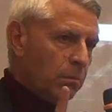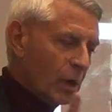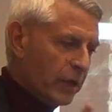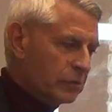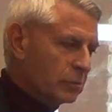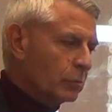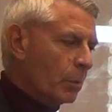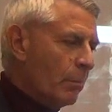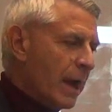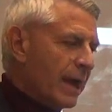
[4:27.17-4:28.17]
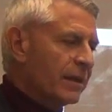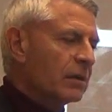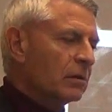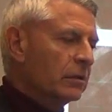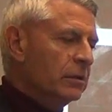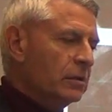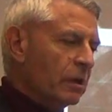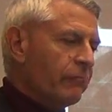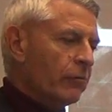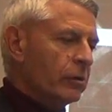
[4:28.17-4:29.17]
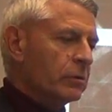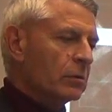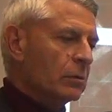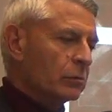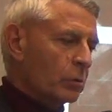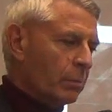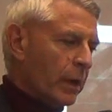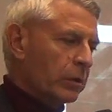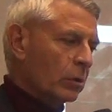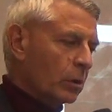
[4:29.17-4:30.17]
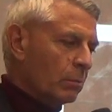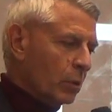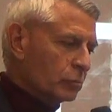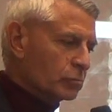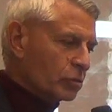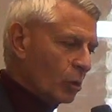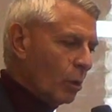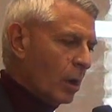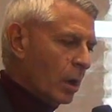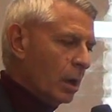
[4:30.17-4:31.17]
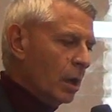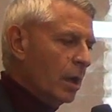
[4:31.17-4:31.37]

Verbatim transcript: but dramatically different trabecular bone score.